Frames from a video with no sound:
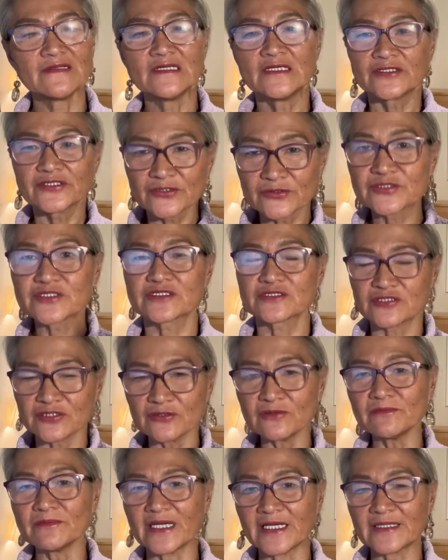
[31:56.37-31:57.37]
You
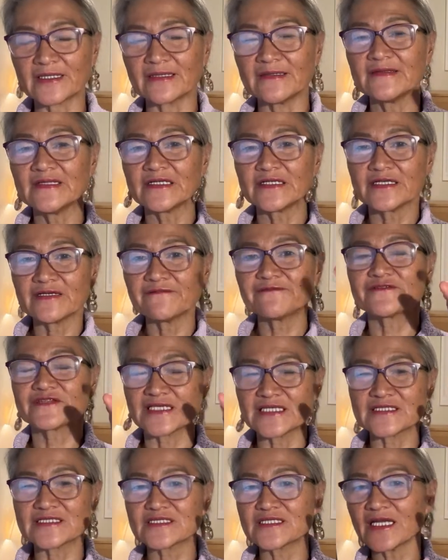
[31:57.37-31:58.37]
still make, if they
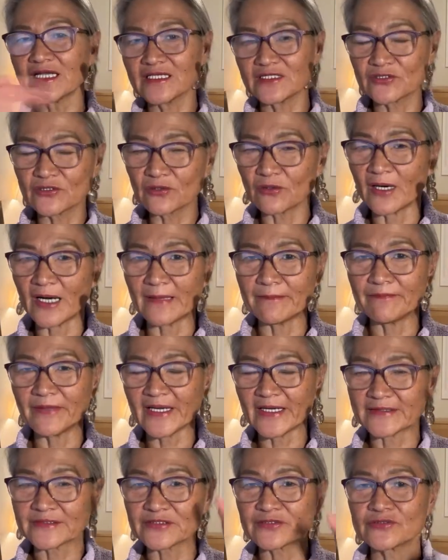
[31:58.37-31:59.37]
say you are
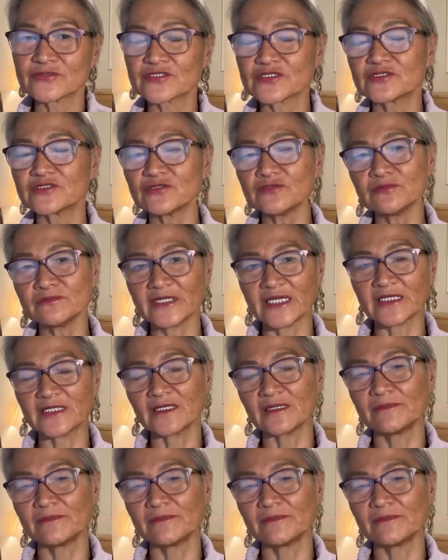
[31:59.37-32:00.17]
bad, you still make $1